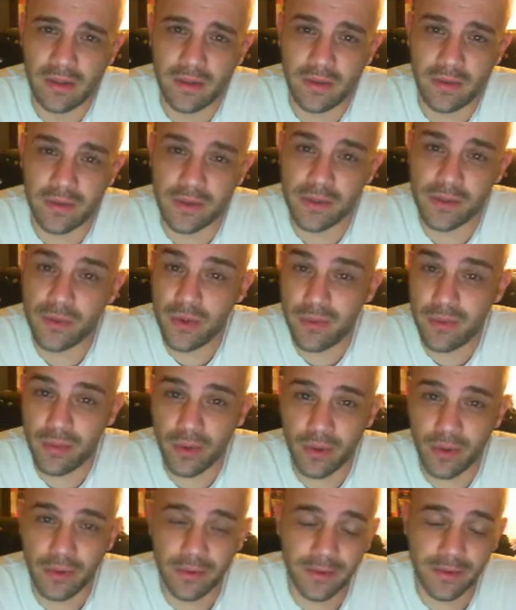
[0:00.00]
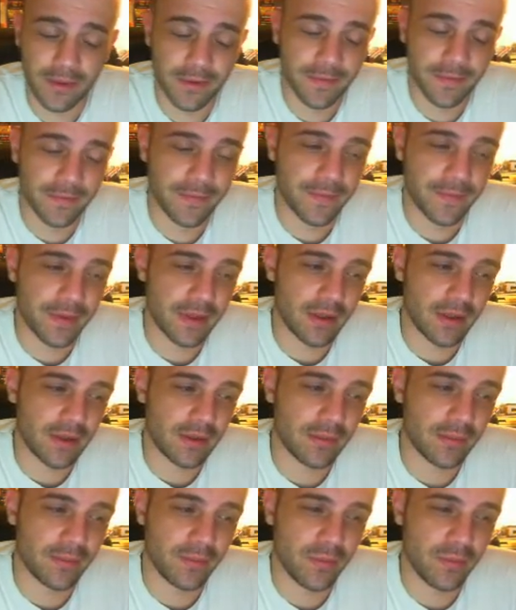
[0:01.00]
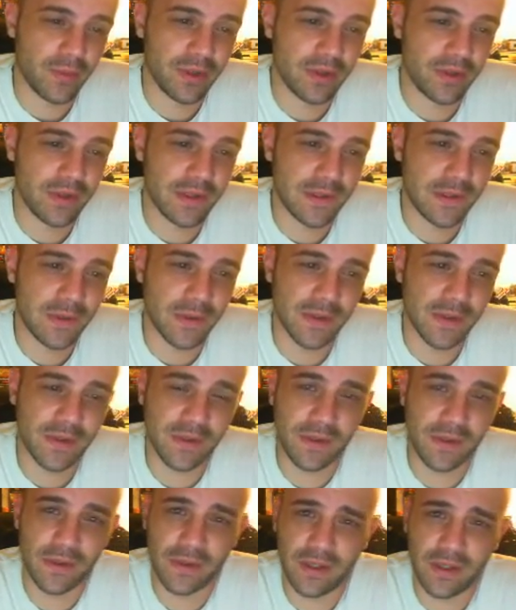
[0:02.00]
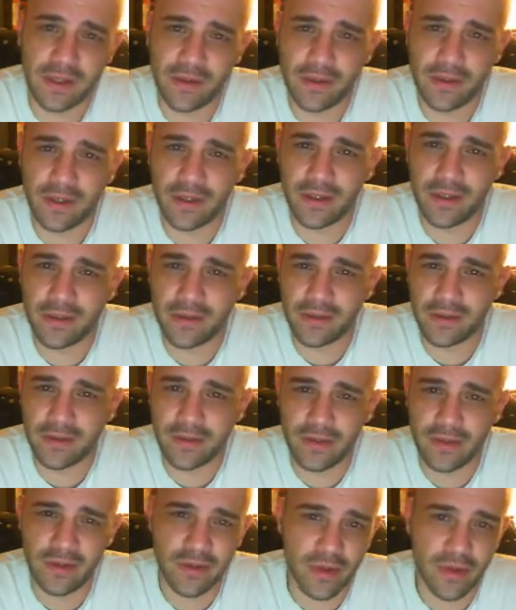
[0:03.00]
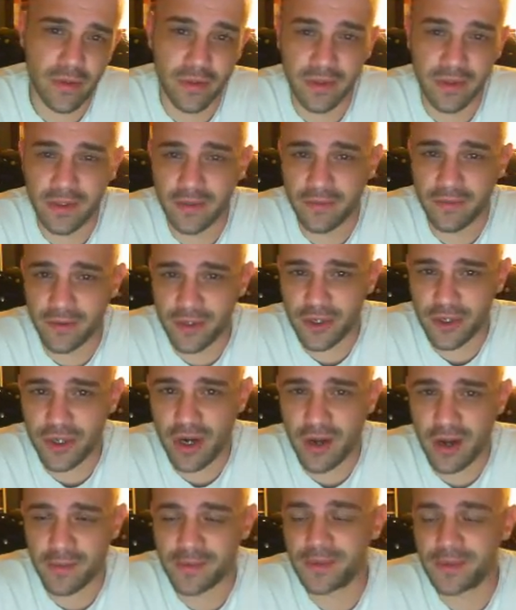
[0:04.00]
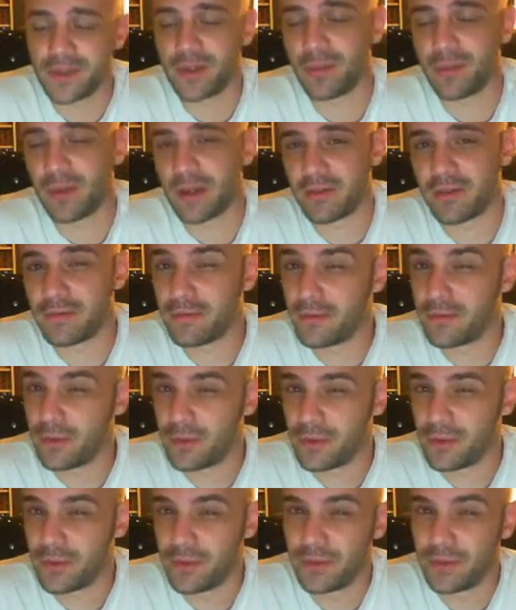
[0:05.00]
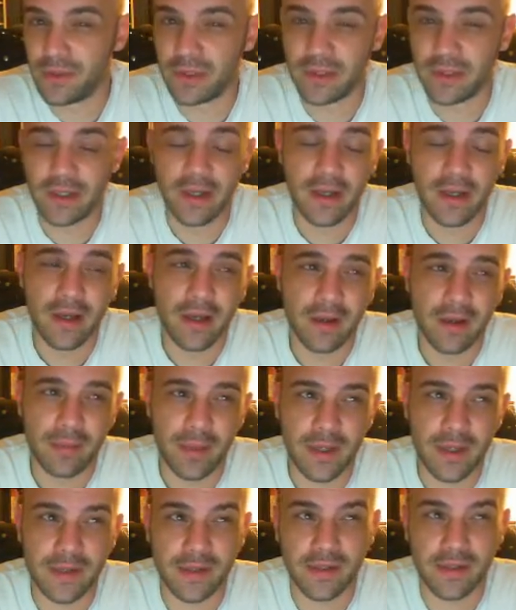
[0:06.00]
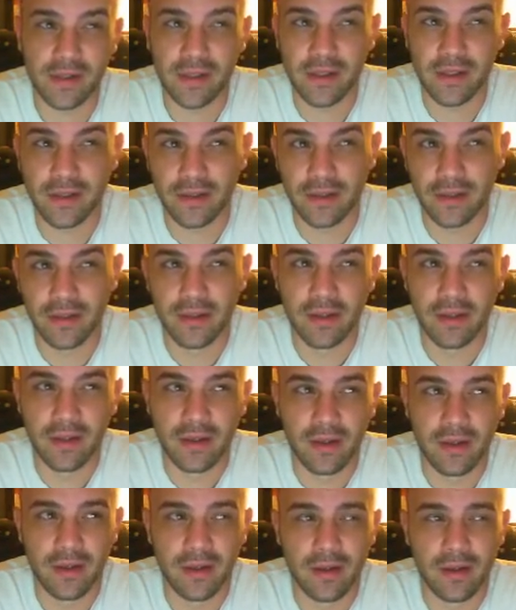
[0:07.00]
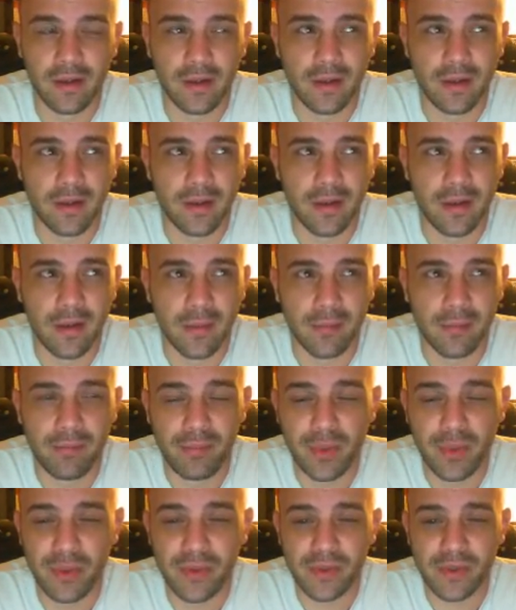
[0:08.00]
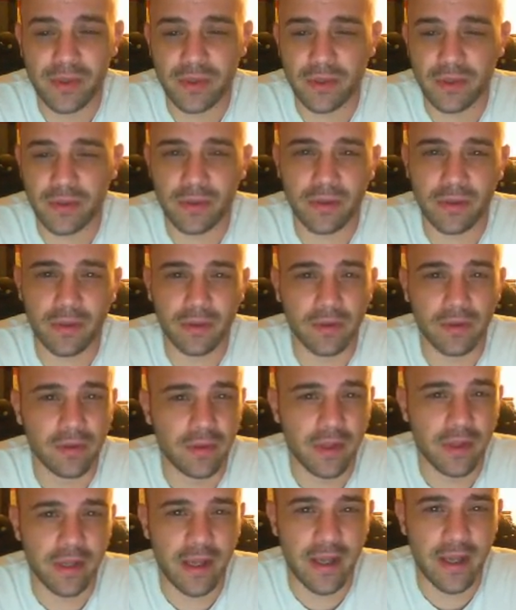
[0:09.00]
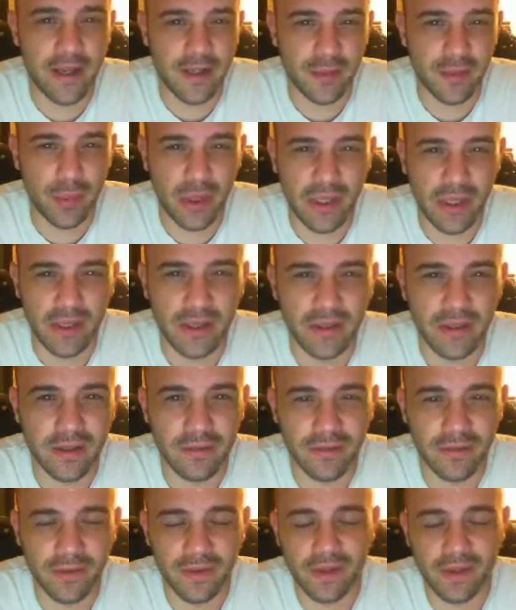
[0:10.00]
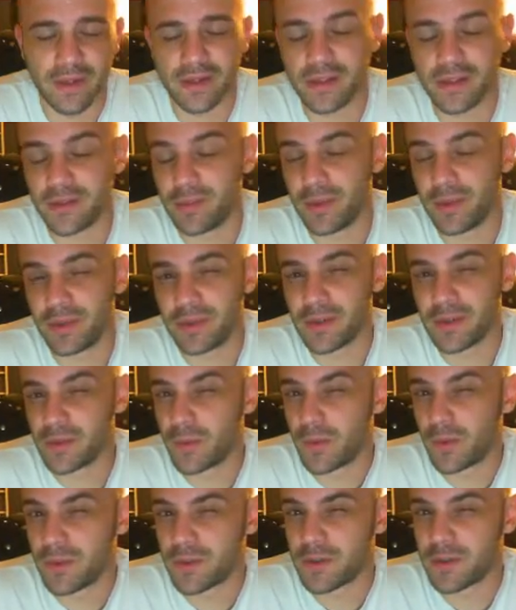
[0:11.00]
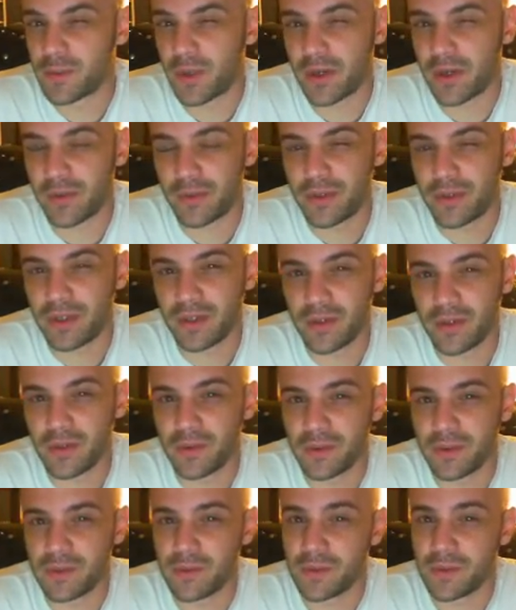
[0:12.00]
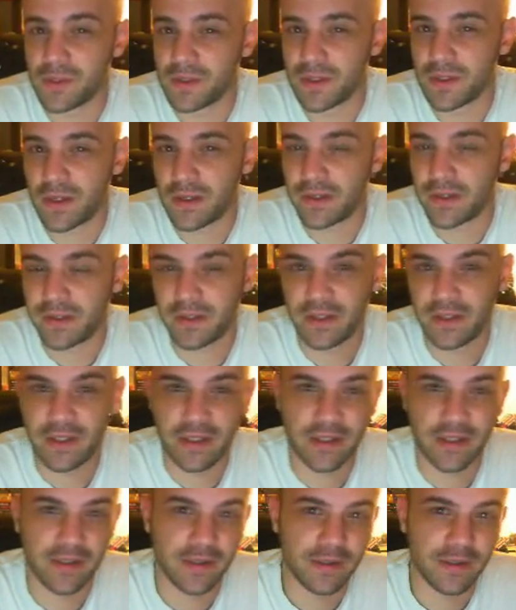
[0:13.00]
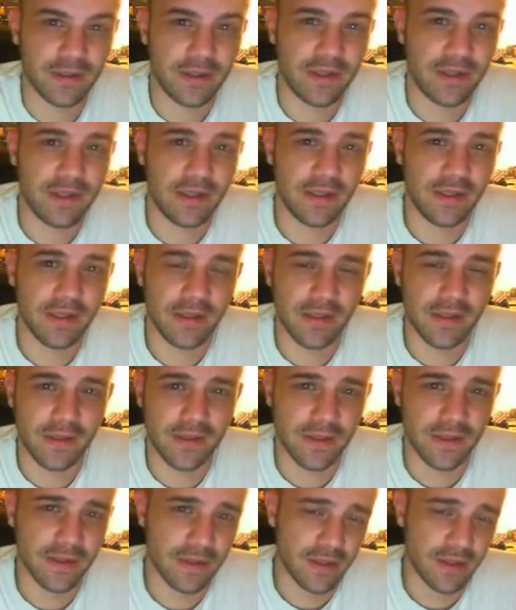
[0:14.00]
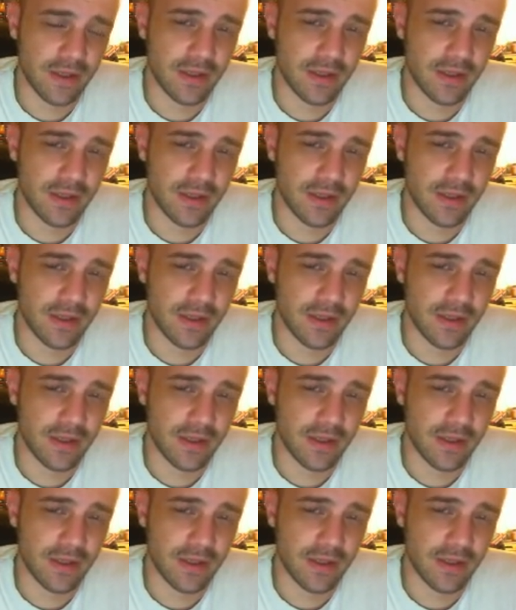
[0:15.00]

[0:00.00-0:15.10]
the street brawler, when you get to a certain area, you can go in different shops and you can buy food. Basically, it boost your like HP and different things, but there's one spot where you can go into a sauna and he is